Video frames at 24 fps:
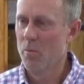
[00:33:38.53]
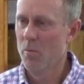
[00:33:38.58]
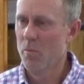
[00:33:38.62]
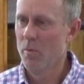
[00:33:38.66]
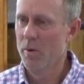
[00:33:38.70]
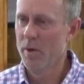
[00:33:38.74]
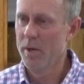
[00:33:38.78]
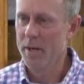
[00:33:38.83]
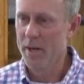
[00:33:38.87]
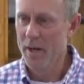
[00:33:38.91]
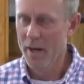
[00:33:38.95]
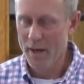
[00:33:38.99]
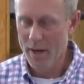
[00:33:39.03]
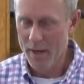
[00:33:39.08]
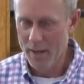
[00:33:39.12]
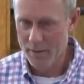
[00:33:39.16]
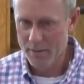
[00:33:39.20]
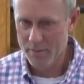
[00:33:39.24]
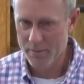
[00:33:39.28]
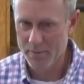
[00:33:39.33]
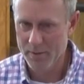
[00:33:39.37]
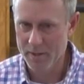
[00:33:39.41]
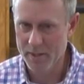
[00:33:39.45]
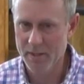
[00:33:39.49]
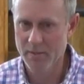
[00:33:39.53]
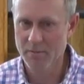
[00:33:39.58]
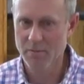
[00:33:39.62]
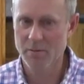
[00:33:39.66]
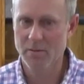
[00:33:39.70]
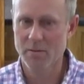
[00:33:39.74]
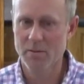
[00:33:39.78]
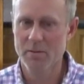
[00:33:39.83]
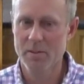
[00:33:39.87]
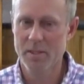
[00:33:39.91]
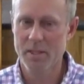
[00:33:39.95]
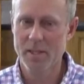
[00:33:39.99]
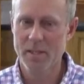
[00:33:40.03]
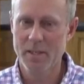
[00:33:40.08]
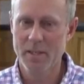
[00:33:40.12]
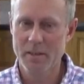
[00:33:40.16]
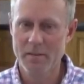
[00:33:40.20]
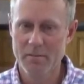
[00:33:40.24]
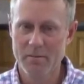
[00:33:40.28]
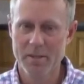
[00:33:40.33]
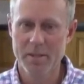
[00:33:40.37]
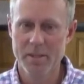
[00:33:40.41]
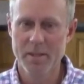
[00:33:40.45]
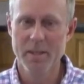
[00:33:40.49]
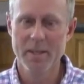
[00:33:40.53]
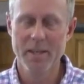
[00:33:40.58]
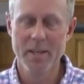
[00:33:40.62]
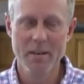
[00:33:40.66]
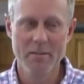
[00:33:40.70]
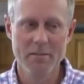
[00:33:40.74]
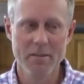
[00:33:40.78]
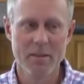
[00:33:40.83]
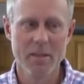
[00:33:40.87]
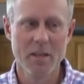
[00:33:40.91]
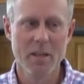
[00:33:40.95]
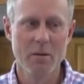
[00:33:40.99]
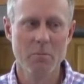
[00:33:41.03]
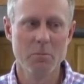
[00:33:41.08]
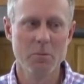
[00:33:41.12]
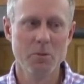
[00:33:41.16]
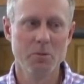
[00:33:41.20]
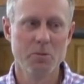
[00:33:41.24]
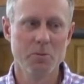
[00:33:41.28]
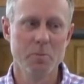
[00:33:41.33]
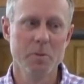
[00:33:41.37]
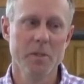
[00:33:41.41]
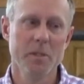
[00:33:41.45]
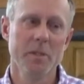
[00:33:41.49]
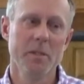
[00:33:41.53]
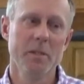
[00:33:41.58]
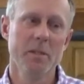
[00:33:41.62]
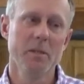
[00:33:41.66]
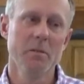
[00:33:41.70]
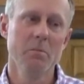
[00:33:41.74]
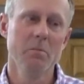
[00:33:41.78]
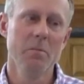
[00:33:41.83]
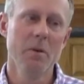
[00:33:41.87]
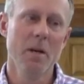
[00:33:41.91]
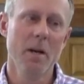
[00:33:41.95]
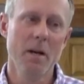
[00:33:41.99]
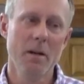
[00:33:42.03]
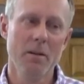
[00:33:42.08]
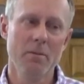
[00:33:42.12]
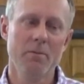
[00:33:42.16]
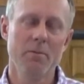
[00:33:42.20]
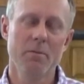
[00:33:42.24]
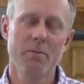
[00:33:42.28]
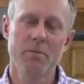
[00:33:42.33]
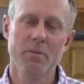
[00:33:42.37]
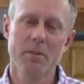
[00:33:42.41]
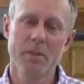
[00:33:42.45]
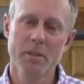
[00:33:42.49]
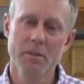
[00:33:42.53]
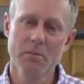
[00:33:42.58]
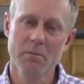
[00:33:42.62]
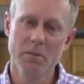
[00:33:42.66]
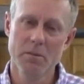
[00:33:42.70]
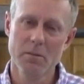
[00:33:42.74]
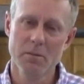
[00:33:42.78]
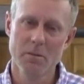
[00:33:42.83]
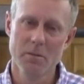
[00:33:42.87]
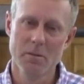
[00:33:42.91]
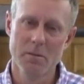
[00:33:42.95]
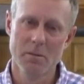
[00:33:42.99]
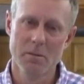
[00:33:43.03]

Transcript: We need to ask forgiveness for that every day. Every time you speak to him, ask for forgiveness.